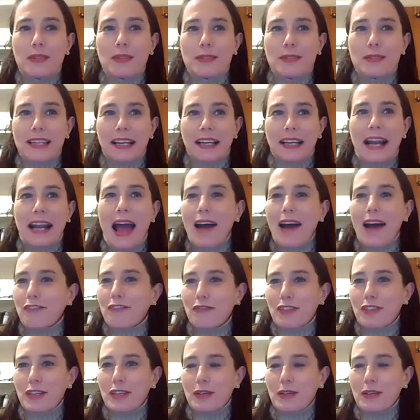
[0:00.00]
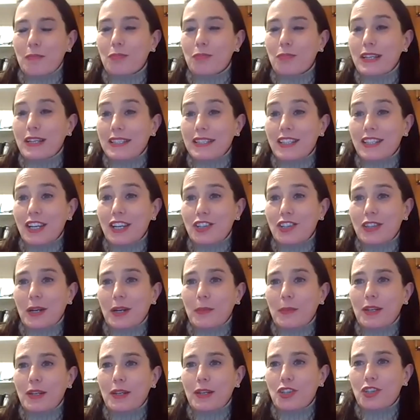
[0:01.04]
second half of the presentation that
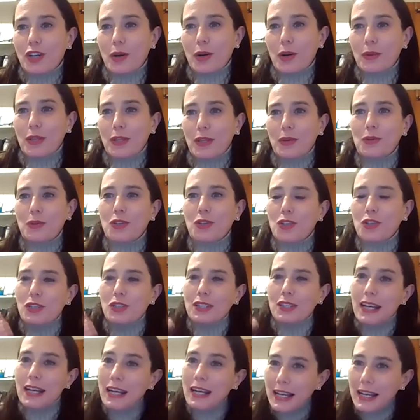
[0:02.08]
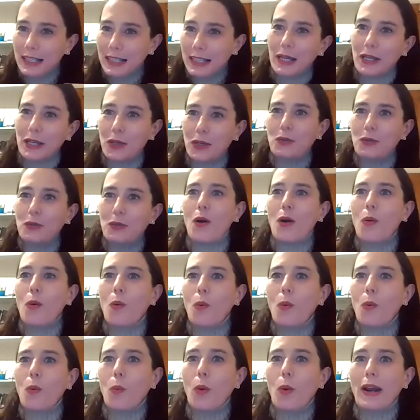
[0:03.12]
I'm going to share with you to just let you
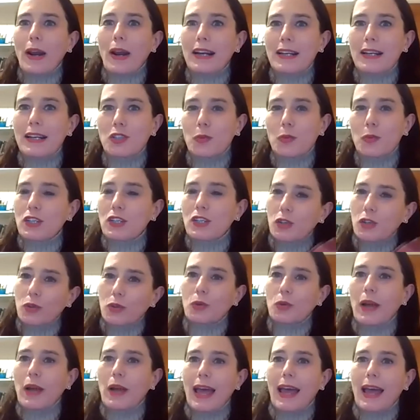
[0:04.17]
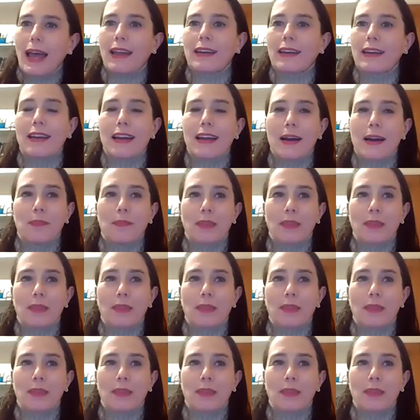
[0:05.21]
know what it is we do and